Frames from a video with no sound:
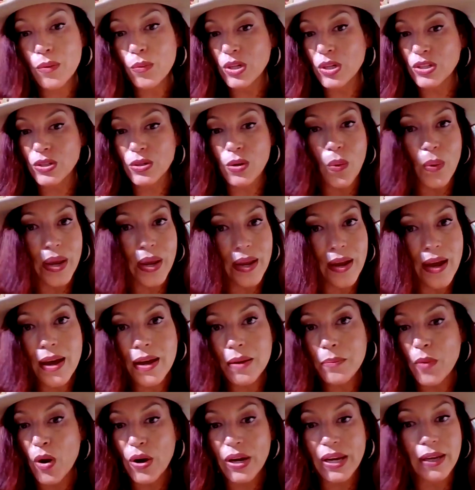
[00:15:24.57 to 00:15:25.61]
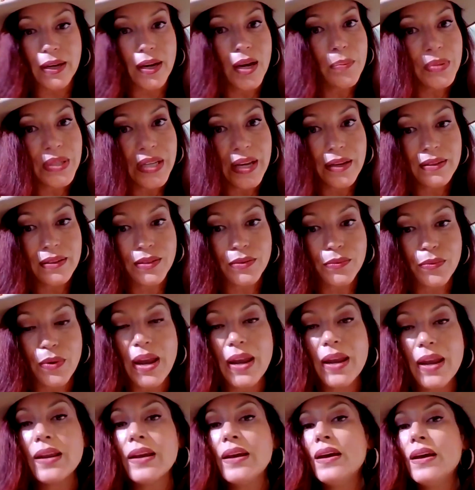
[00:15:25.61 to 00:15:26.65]
what's going on, market updates,
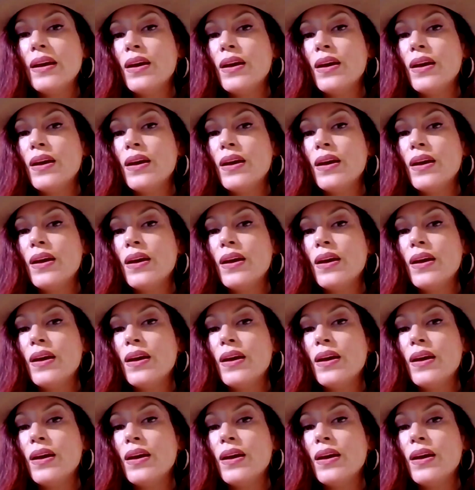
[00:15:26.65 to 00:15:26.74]
right?